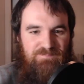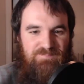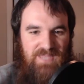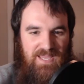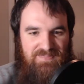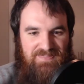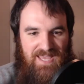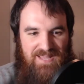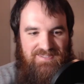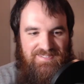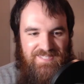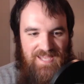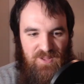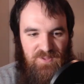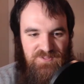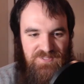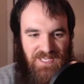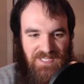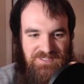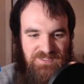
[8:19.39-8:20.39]
that that
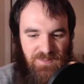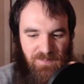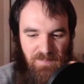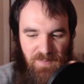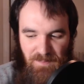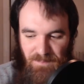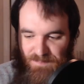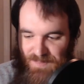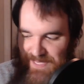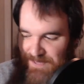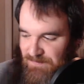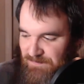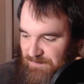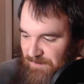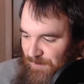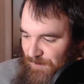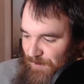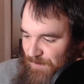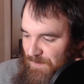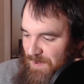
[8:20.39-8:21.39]
sounds like some B
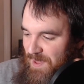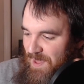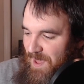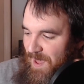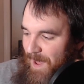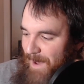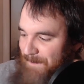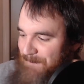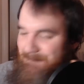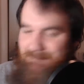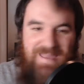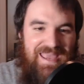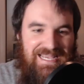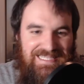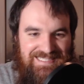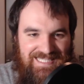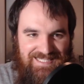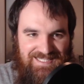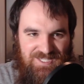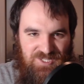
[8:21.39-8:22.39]
film
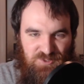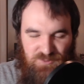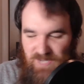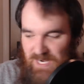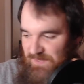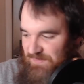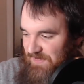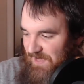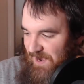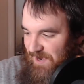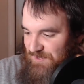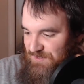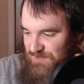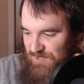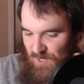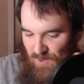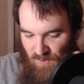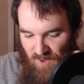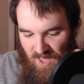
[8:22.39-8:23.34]
amazingness right there. So,